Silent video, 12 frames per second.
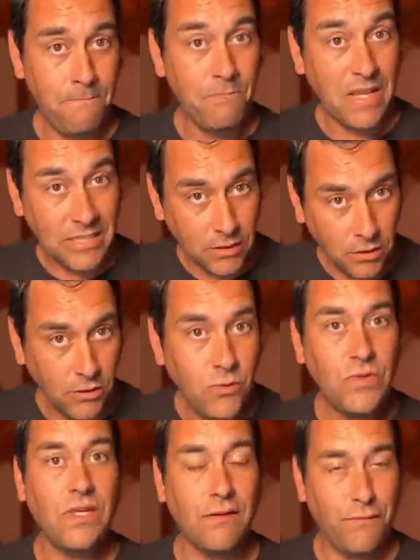It's
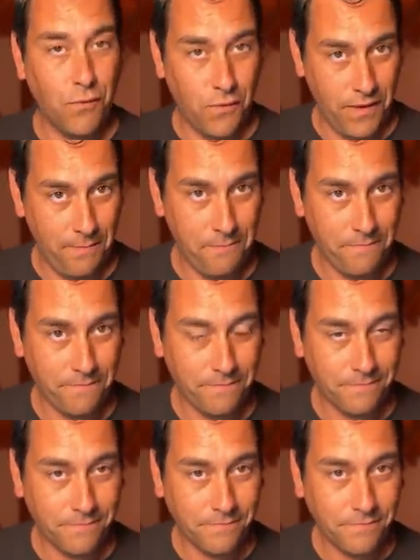losing for them.
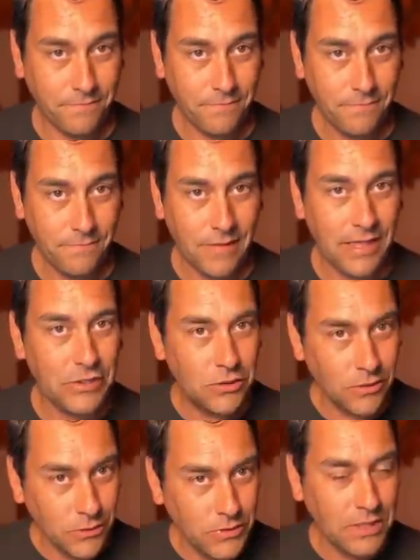It's
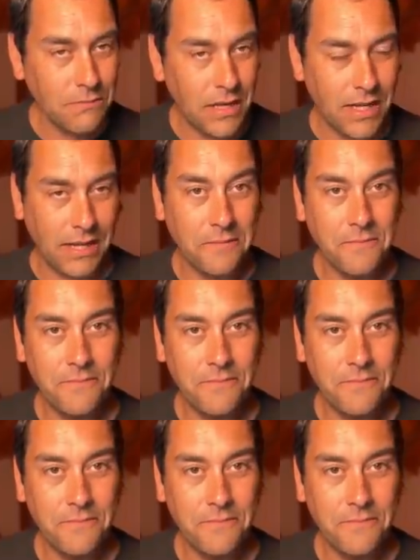losing money.